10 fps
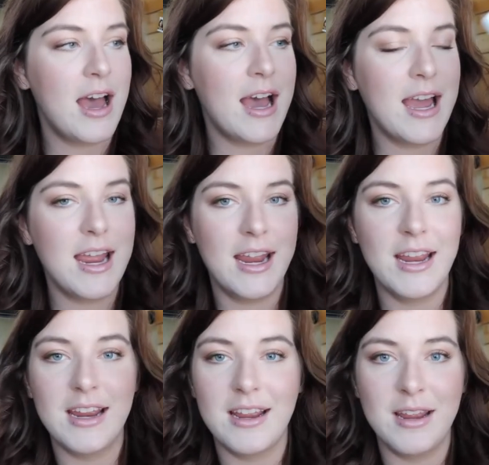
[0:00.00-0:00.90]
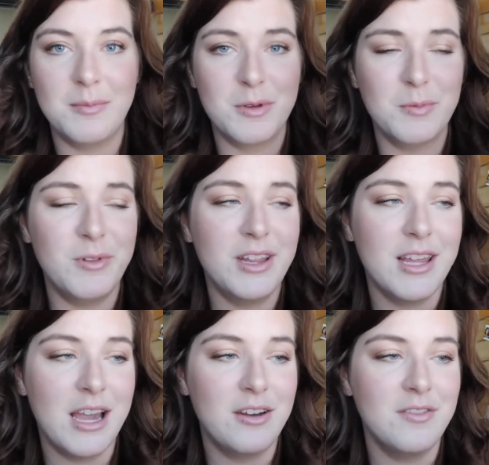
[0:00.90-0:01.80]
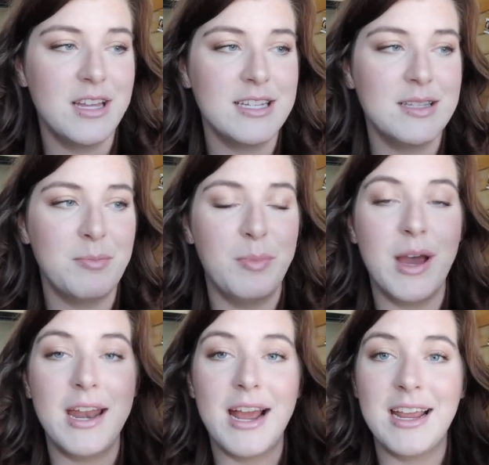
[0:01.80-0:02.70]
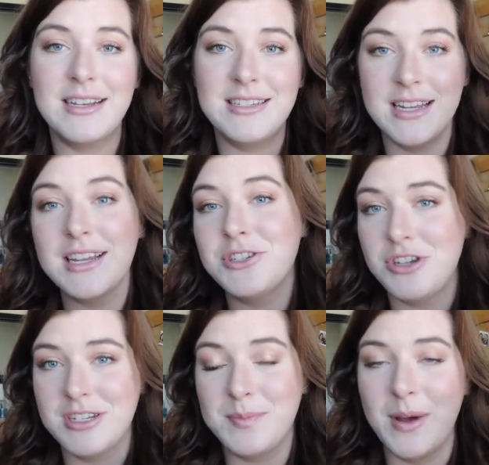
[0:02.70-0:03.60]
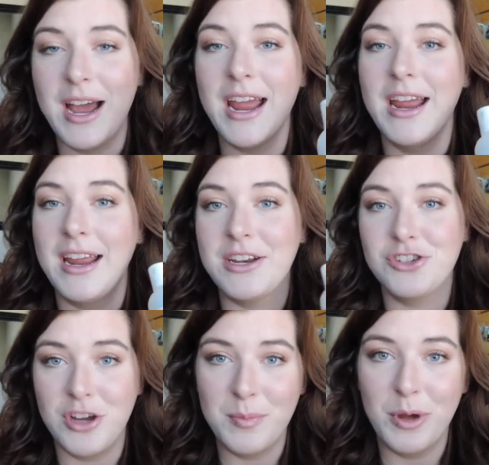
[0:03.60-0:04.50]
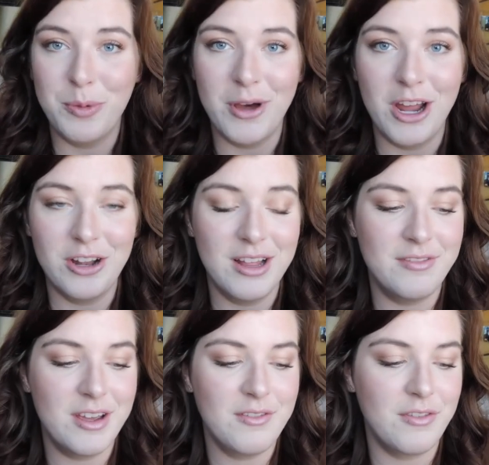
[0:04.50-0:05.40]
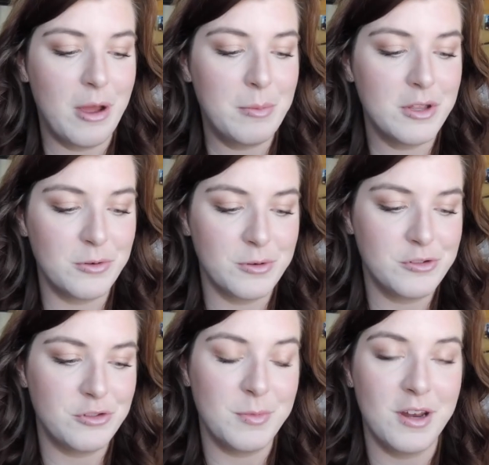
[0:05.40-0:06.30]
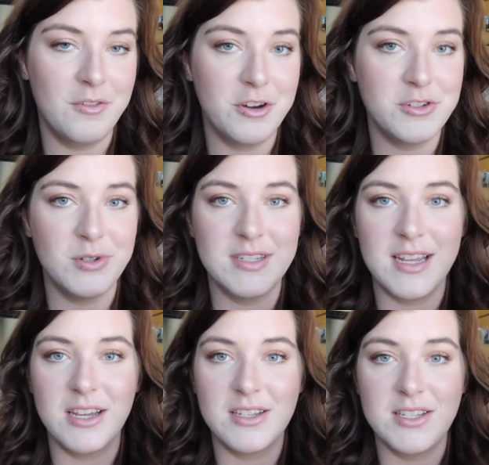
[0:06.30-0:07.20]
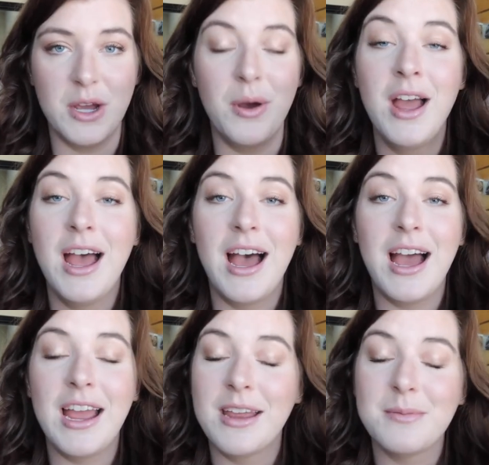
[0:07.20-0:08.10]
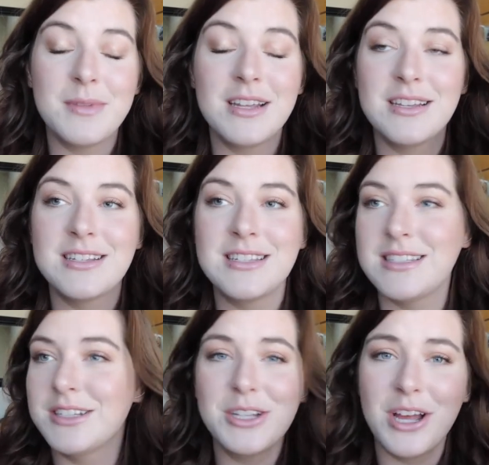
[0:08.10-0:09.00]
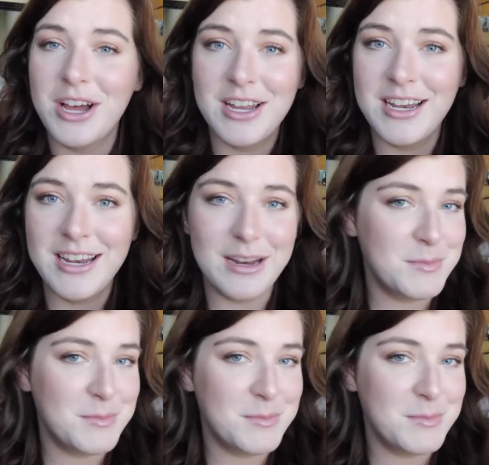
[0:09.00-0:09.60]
I am completely out of this, but I did just buy a jumbo bottle of it from the Nordstrom anniversary sale, so I am still on it.